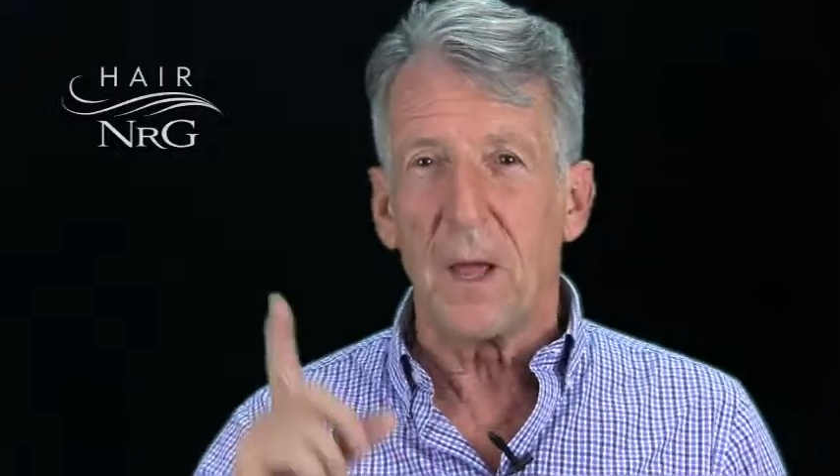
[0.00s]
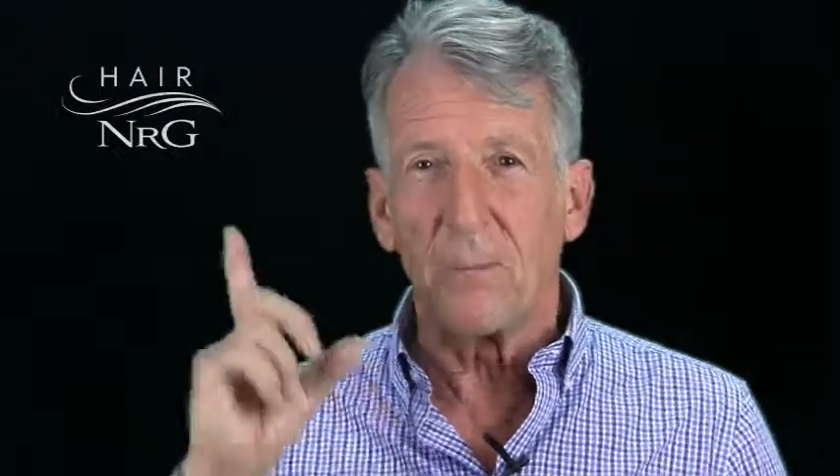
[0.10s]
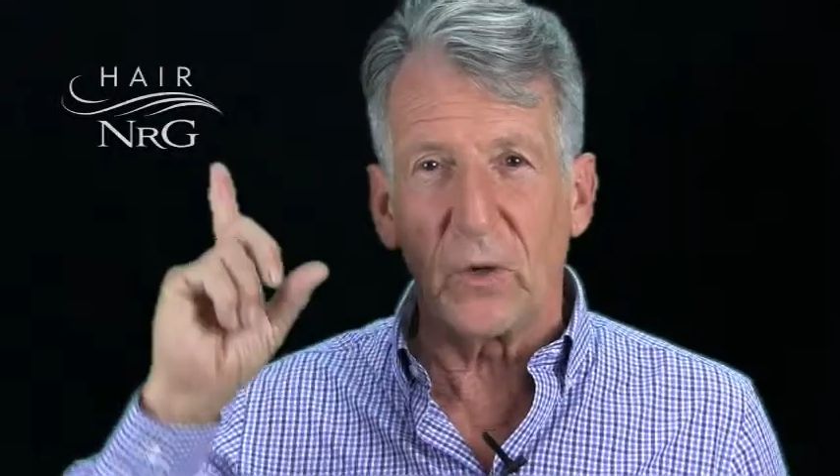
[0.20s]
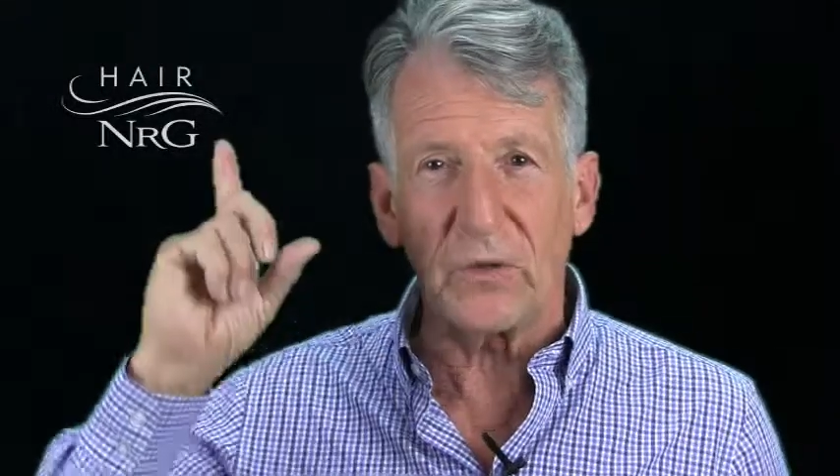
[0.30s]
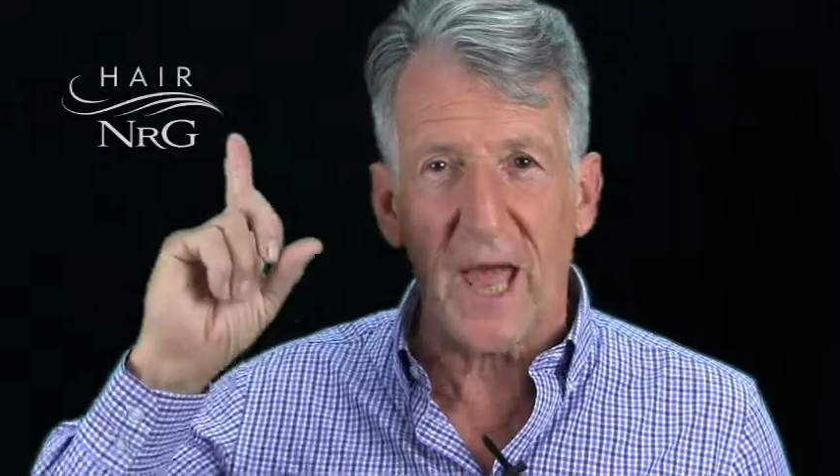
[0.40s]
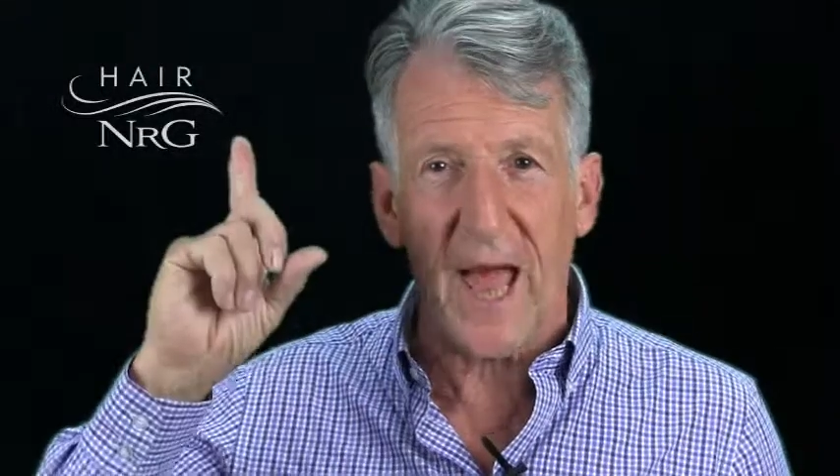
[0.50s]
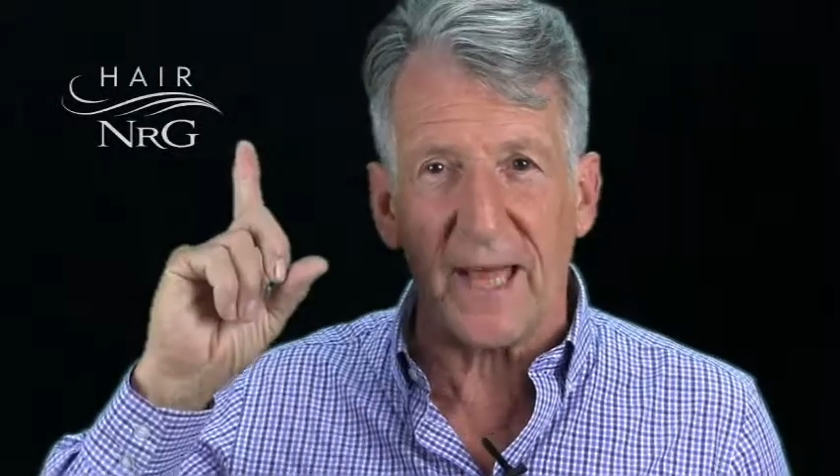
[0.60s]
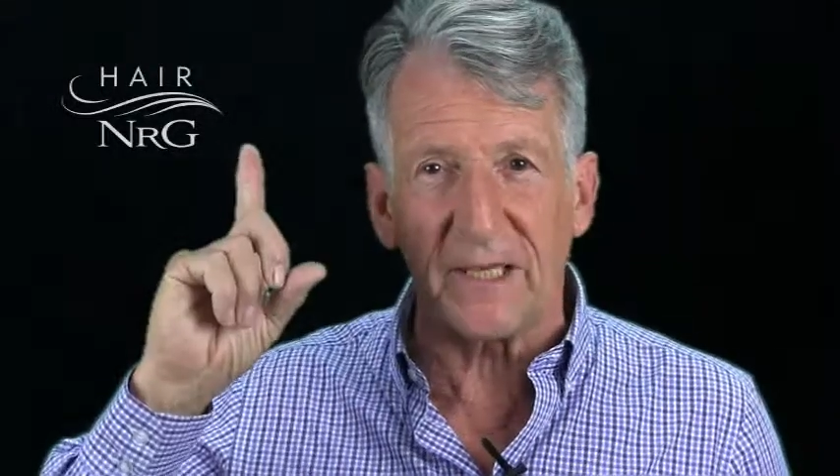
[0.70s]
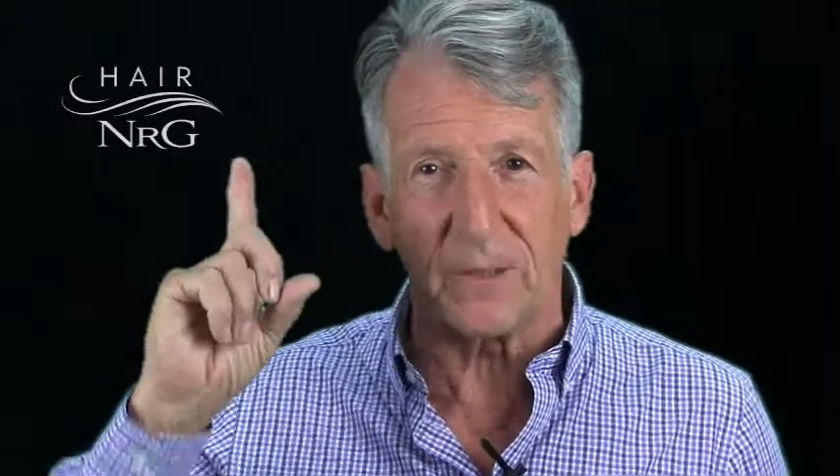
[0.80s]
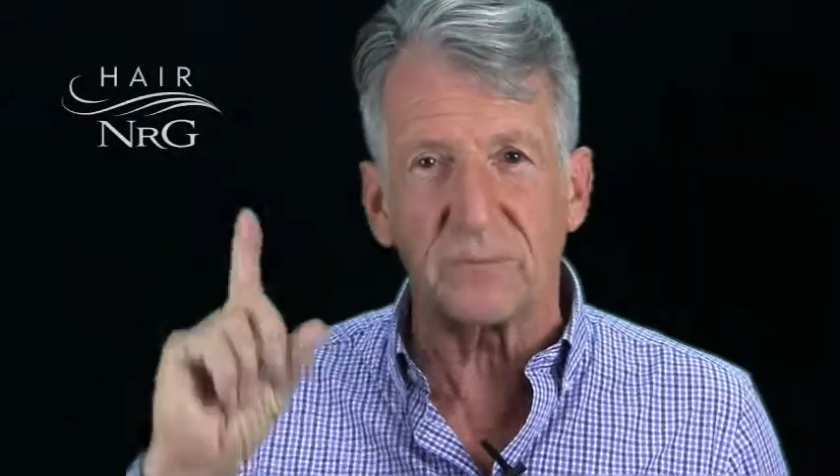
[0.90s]
put their
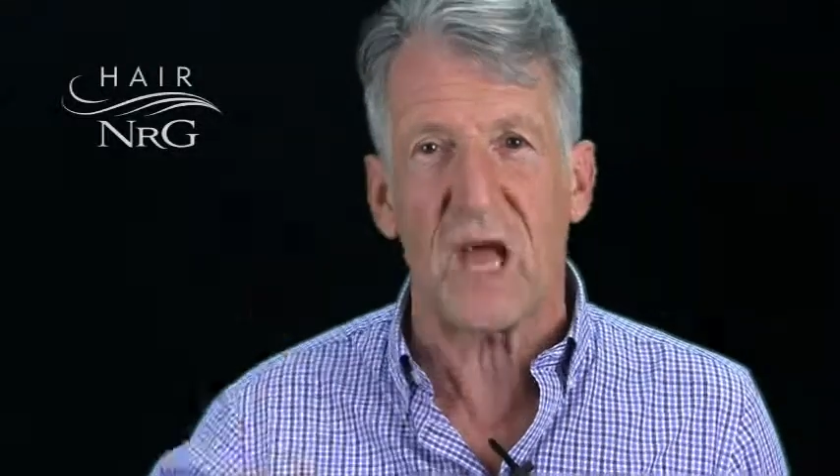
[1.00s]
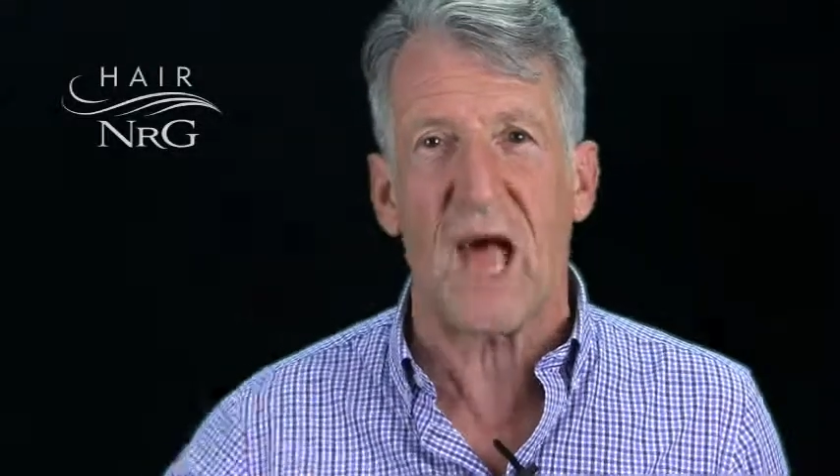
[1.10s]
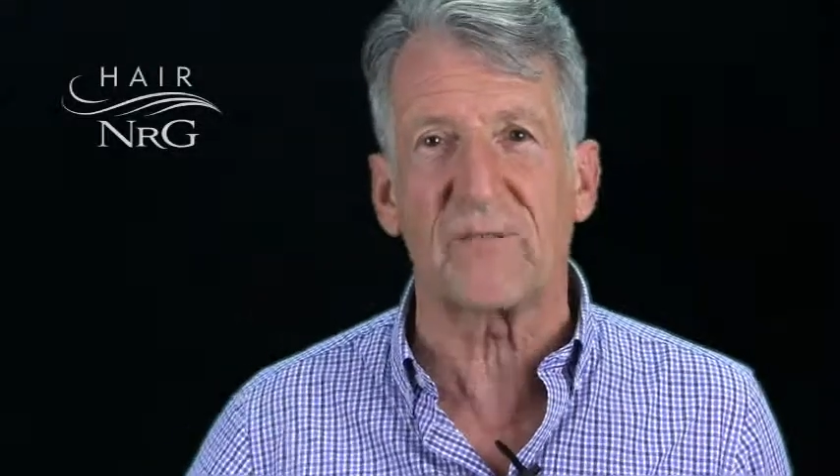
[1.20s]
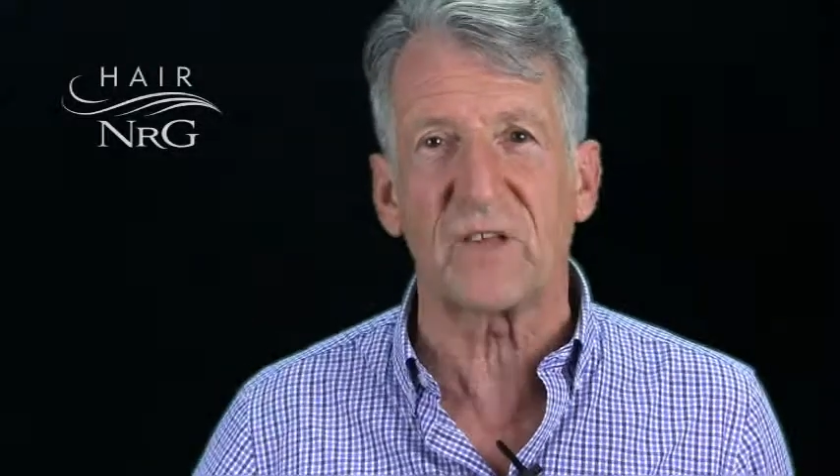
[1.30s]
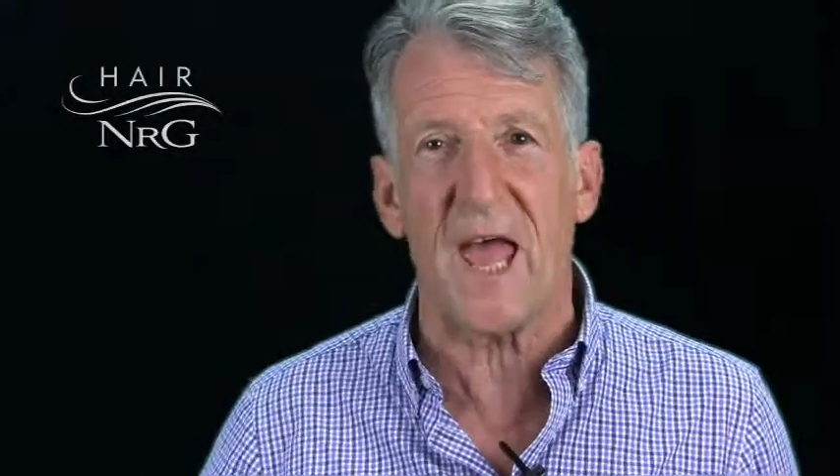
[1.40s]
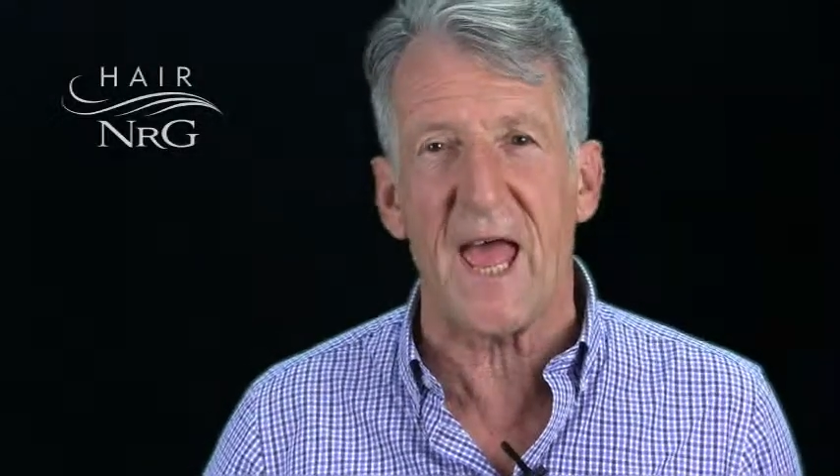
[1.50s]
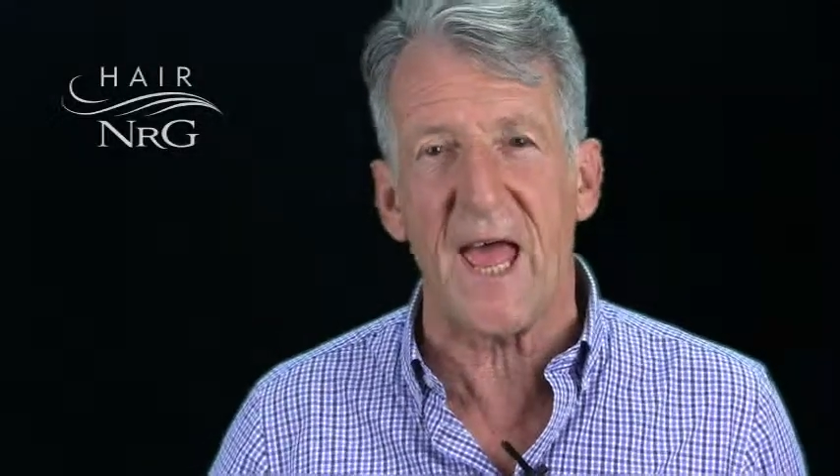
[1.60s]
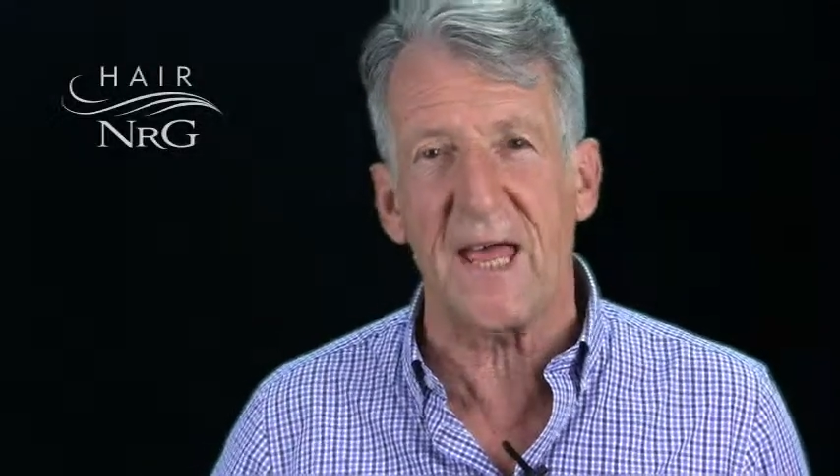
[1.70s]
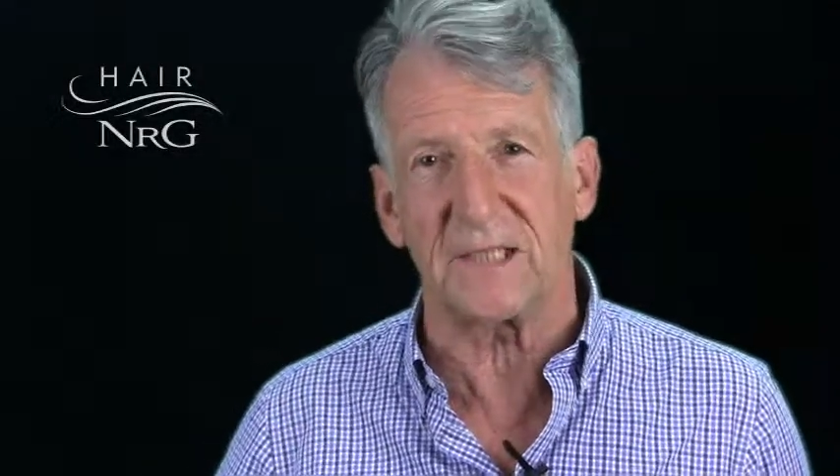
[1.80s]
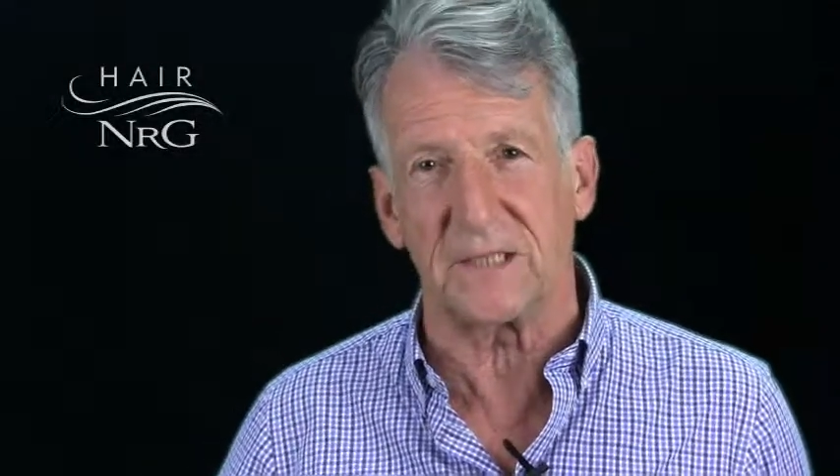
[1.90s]
hand up to have their
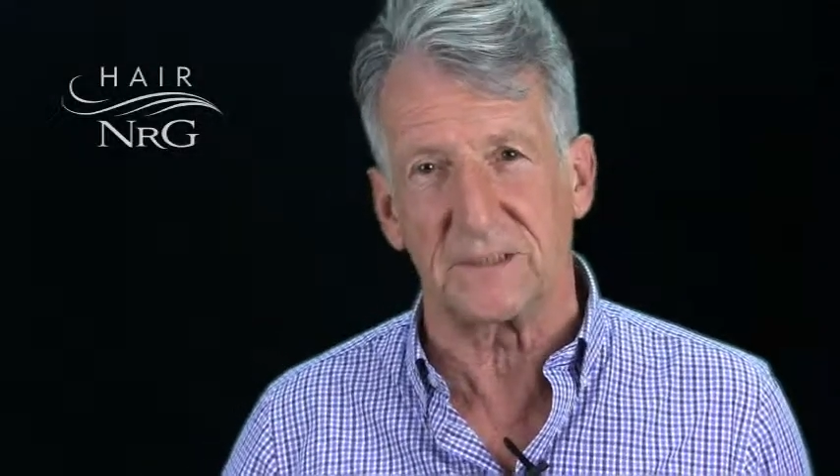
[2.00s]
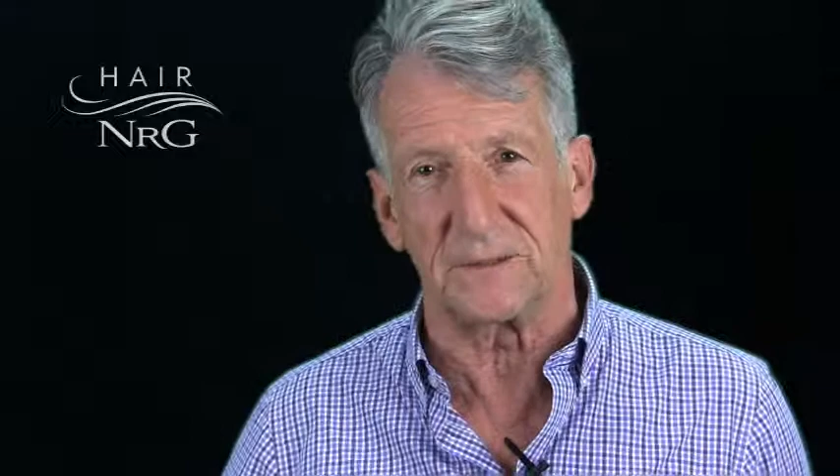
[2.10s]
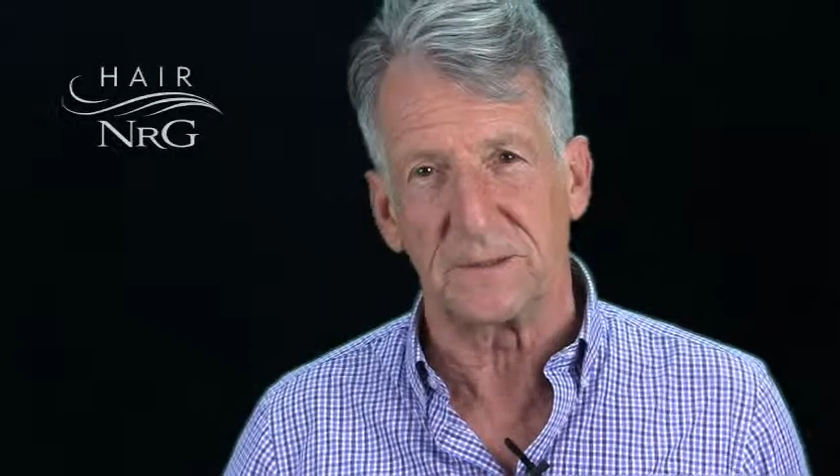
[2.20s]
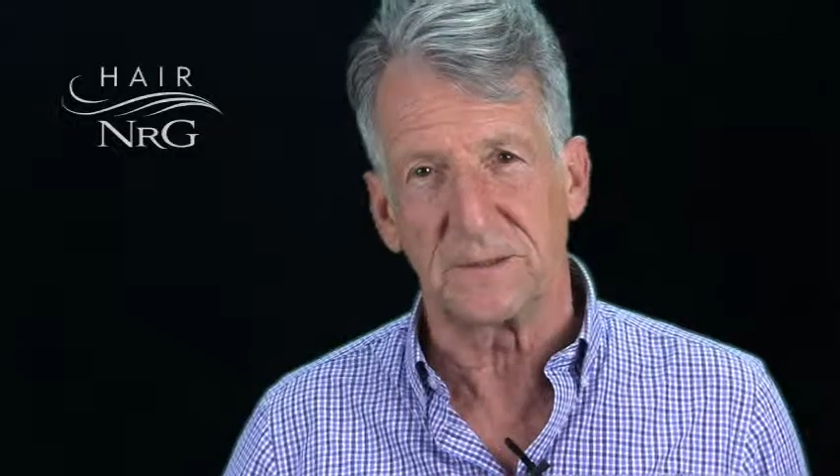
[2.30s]
hair done.